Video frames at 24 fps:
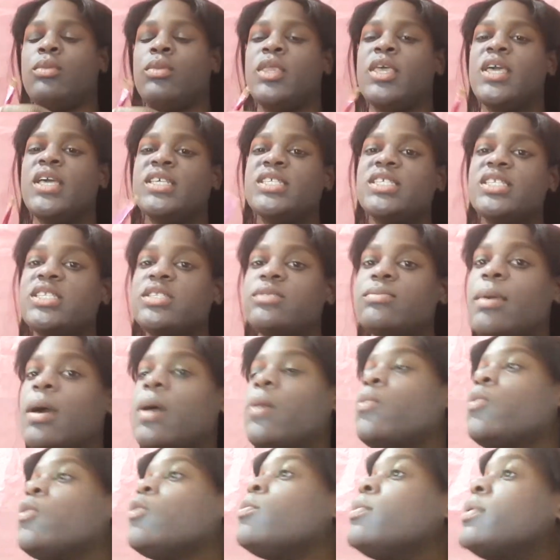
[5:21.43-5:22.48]
This is my
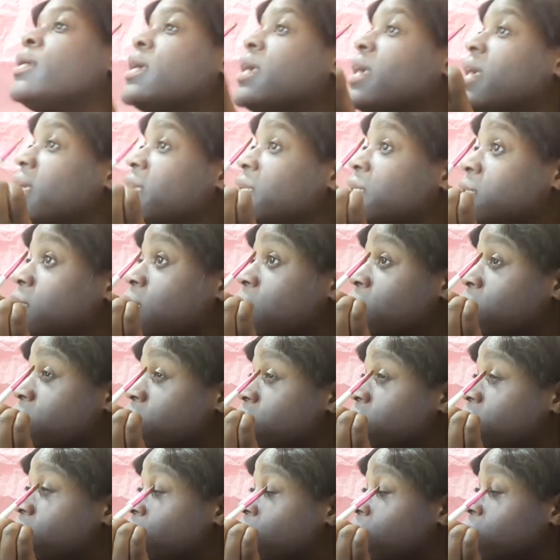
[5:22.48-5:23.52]
Ruby Kiss
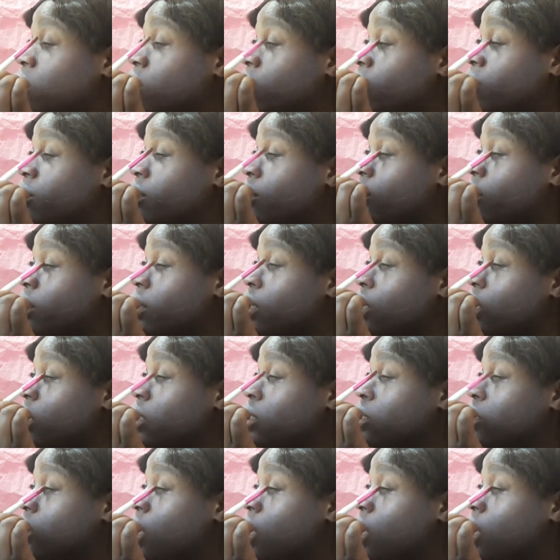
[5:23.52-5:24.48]
concealer brush.